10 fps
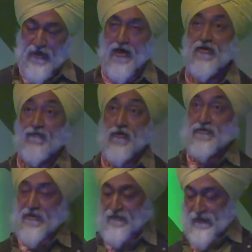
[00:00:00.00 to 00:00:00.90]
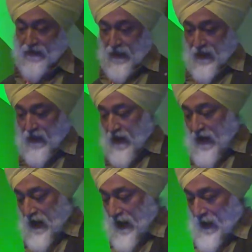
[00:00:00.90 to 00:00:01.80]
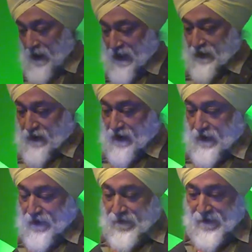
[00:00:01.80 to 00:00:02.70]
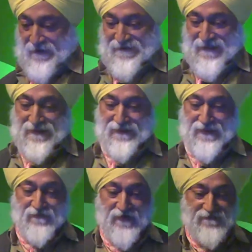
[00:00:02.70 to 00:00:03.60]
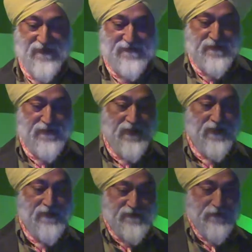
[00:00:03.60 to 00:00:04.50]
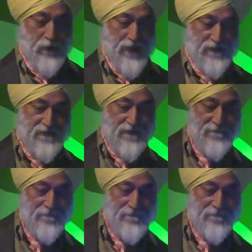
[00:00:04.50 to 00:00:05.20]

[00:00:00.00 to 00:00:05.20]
And of course, even there, I might say that they were pheasantly surprised.